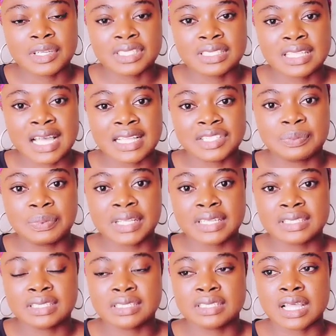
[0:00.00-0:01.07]
massage
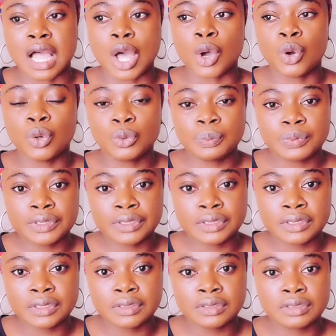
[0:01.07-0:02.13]
places are
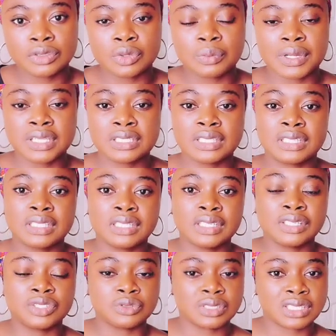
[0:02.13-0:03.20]
open. So
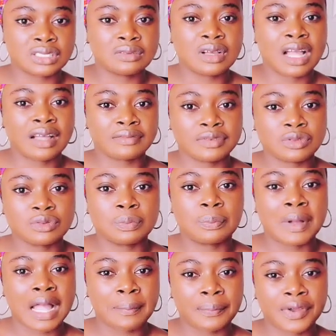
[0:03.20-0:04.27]
basically, you still have to
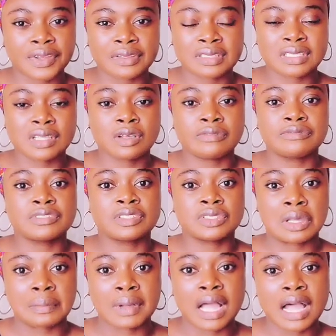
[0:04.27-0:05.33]
pamper yourself
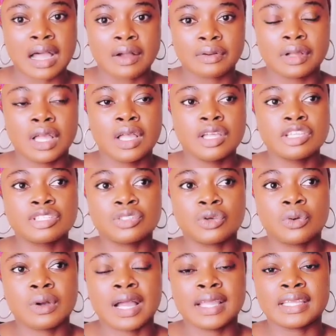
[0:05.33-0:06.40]
somehow.
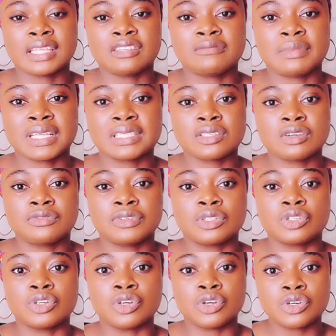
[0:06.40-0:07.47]
So I give myself
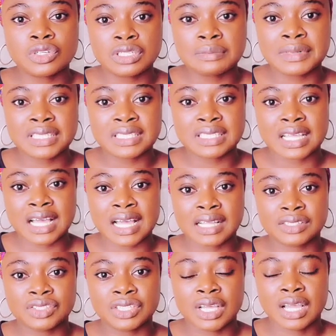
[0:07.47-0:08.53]
a good
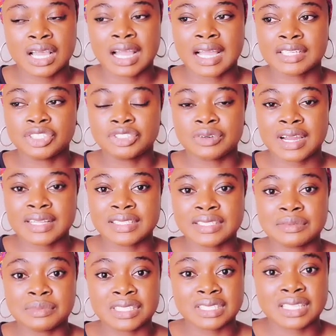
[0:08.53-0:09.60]
massage. I try
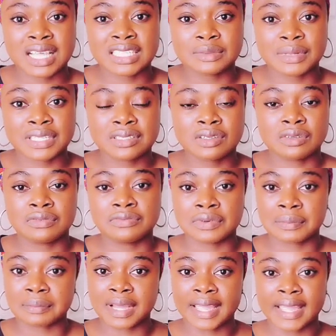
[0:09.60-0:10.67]
to massage myself
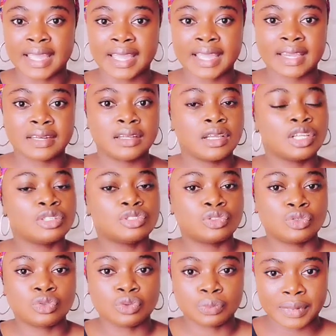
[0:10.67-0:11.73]
from my head
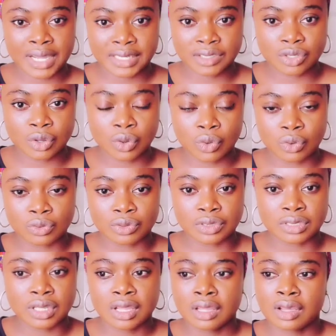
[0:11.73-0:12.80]
to my
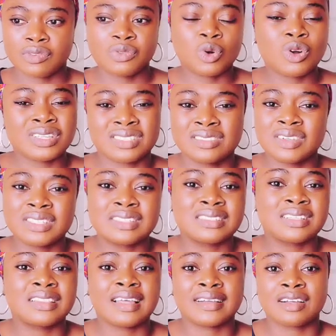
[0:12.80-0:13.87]
toes. Of course, not
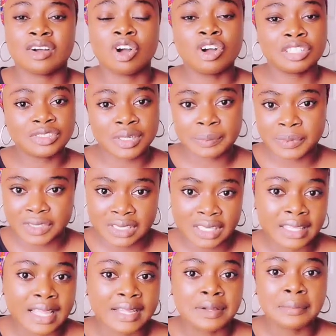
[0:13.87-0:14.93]
like
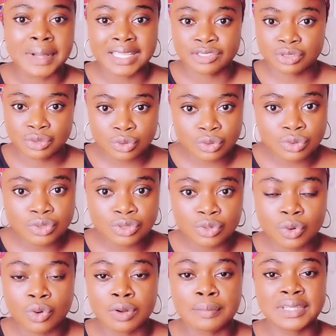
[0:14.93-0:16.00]
100% like a
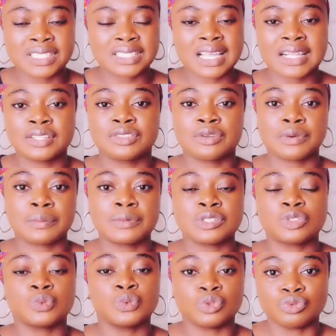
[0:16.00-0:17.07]
masseuse or a massage
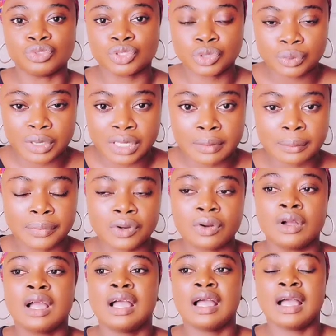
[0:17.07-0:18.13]
therapist will do it,
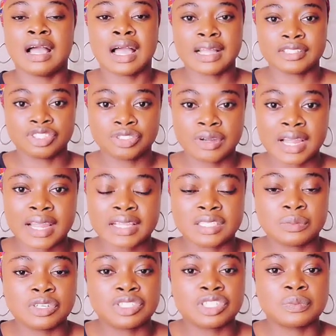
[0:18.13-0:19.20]
but I try
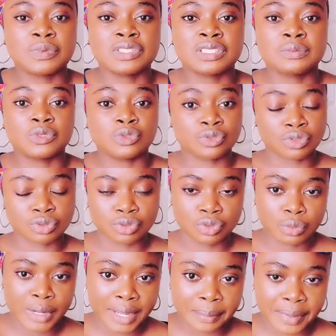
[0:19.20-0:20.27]
as much as possible to
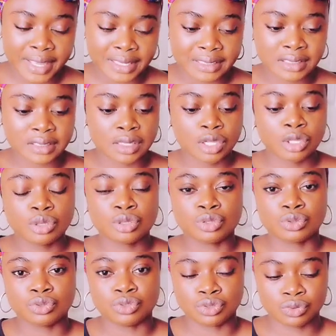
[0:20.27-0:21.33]
do my best
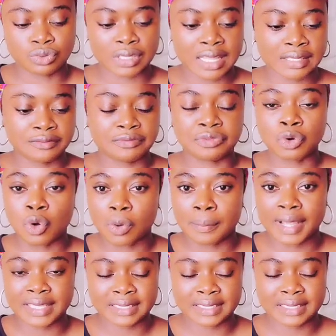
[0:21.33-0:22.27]
to do that for